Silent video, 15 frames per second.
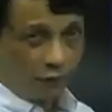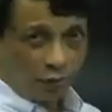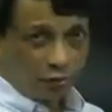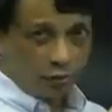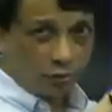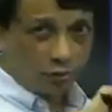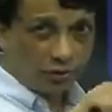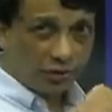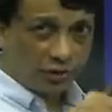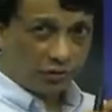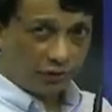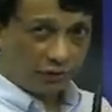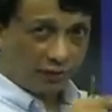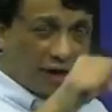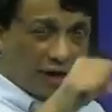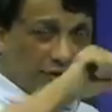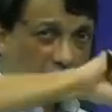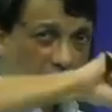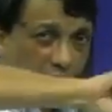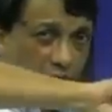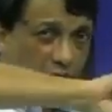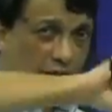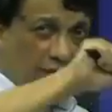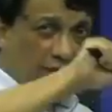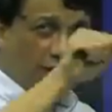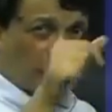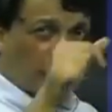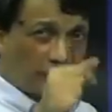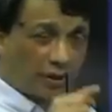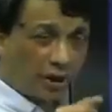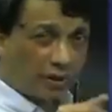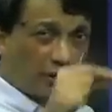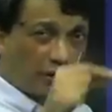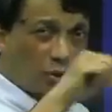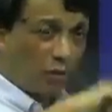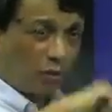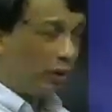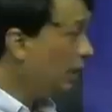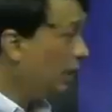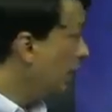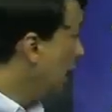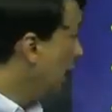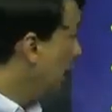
of course you don't see the trephine, the circular trephine is cutting the cornea.